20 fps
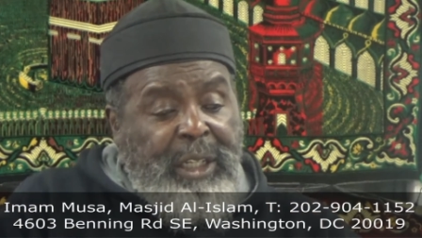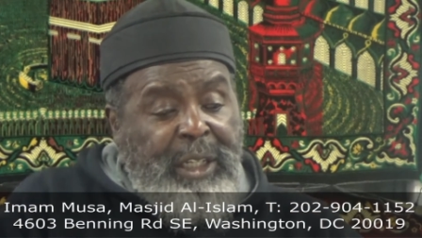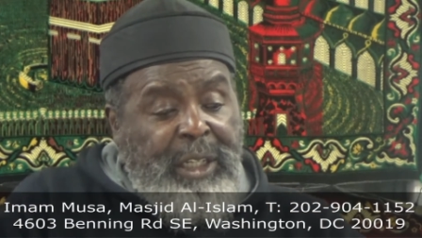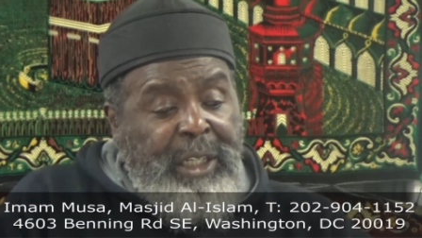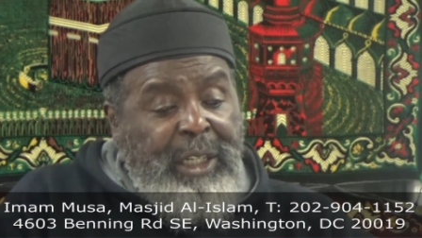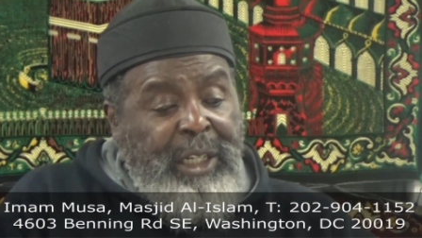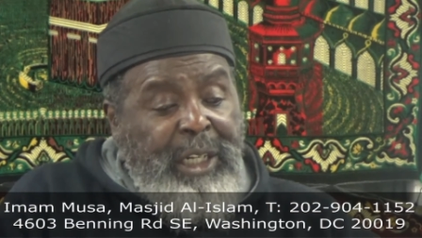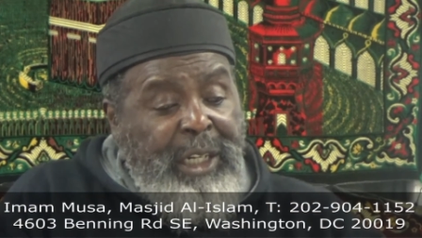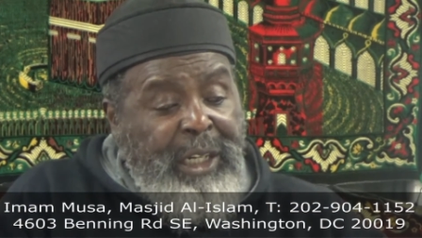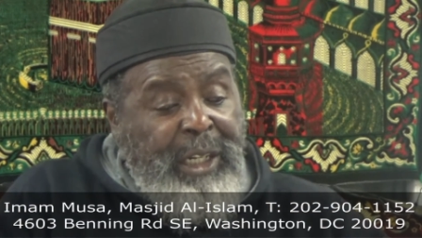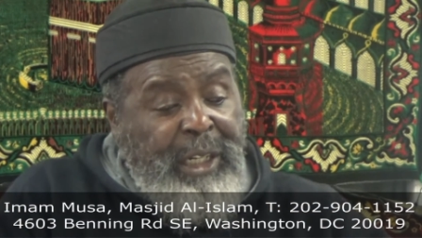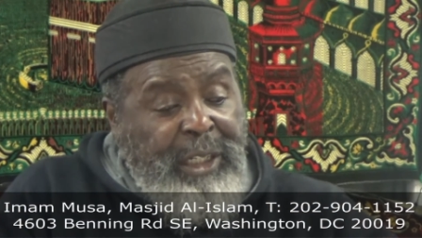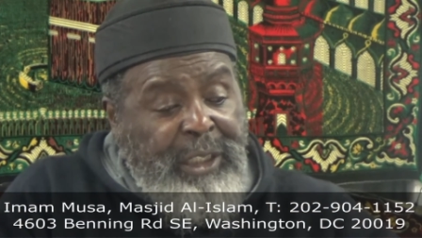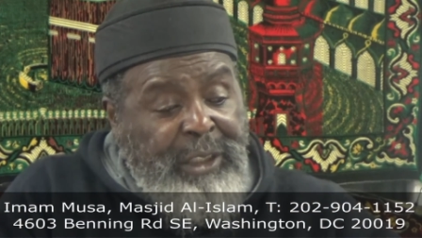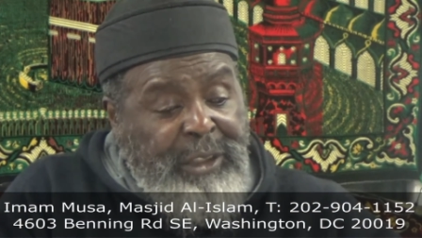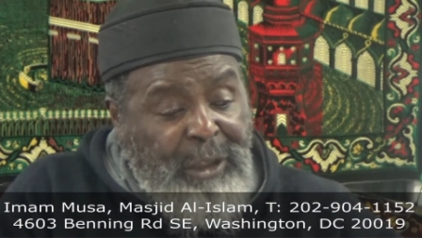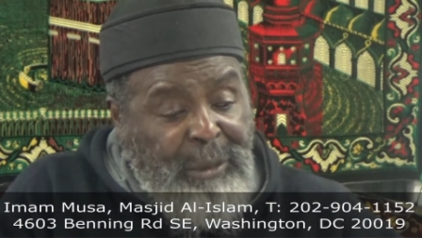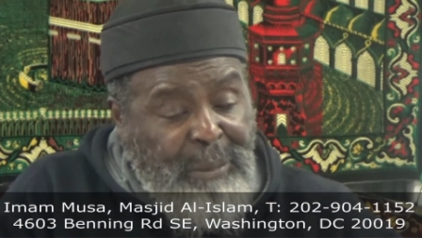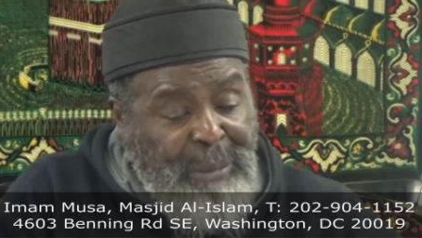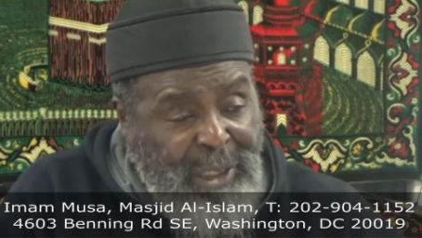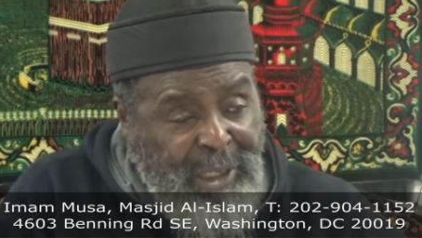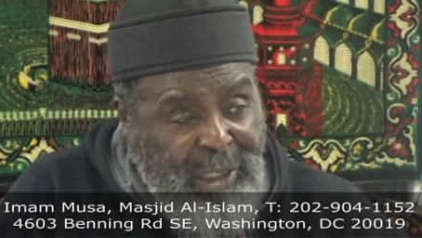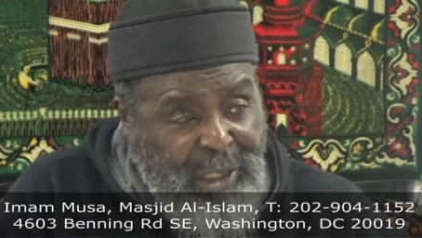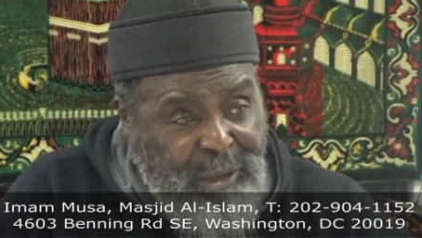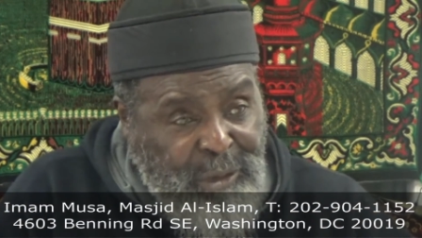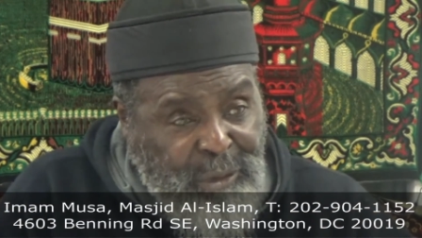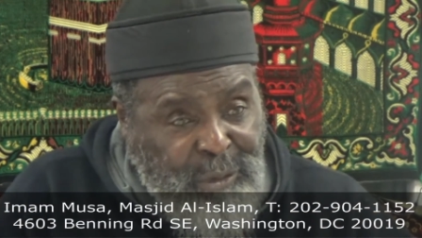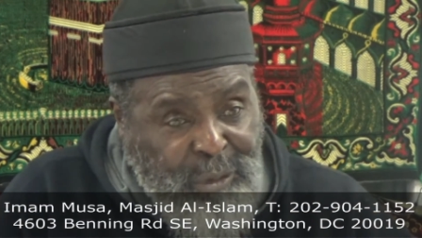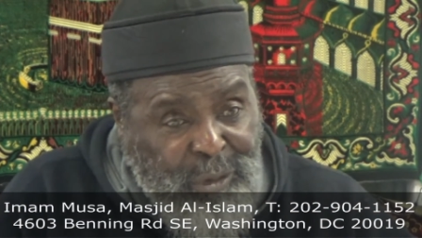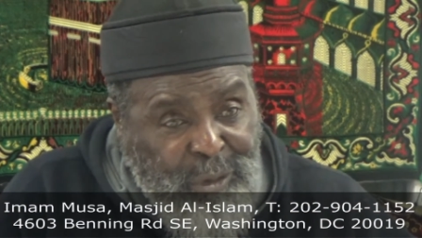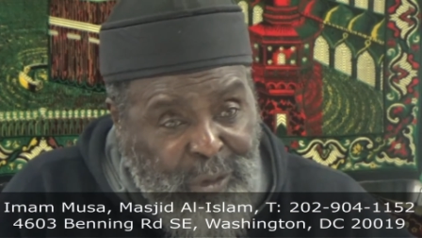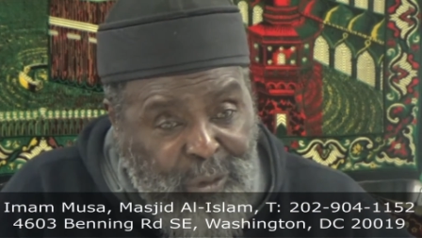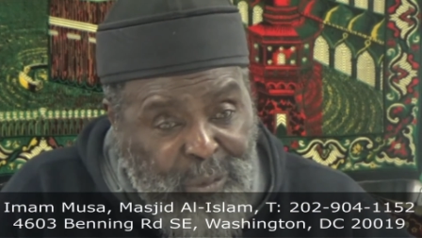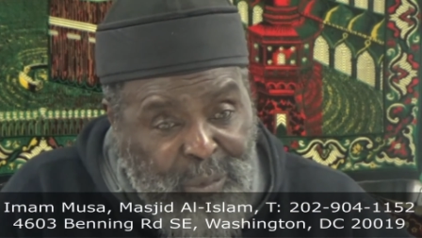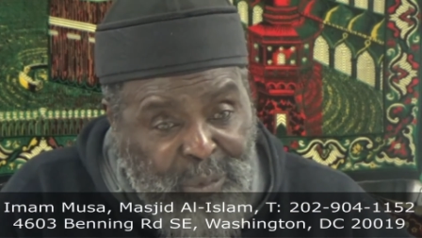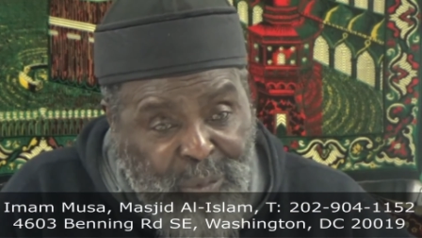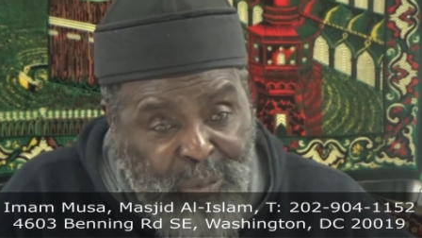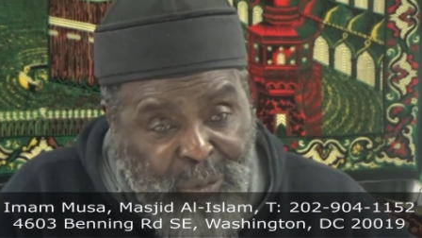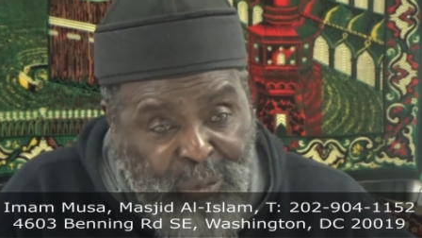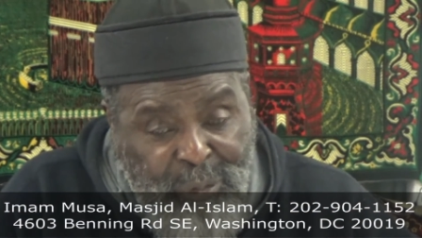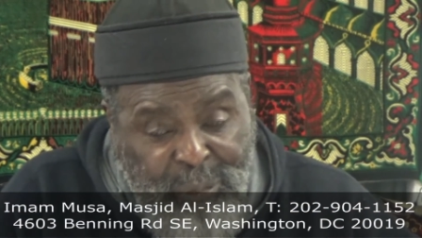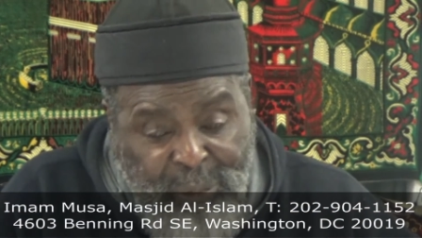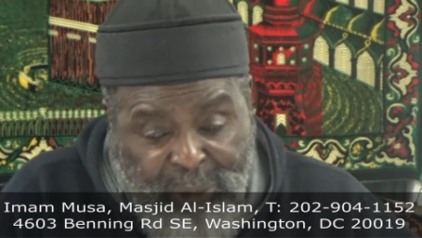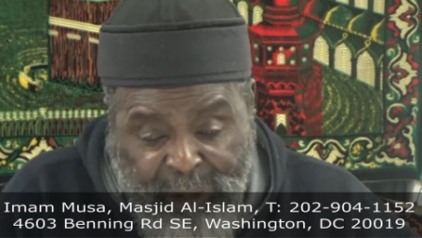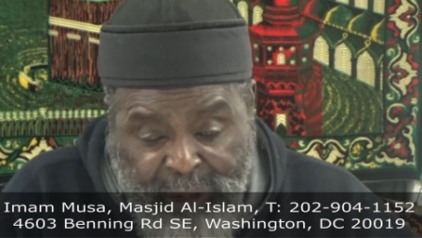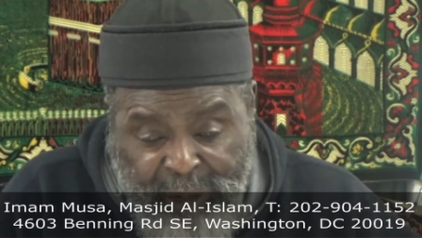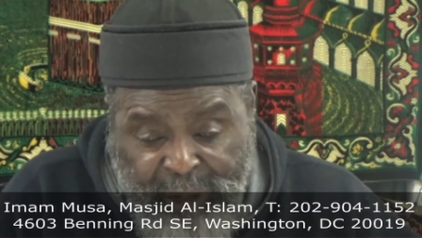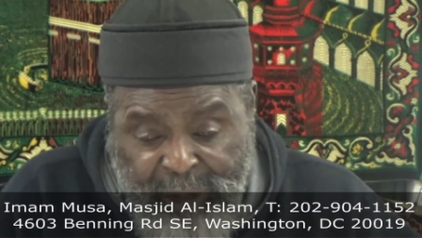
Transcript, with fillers: And they ain't talking about ain't no global warming.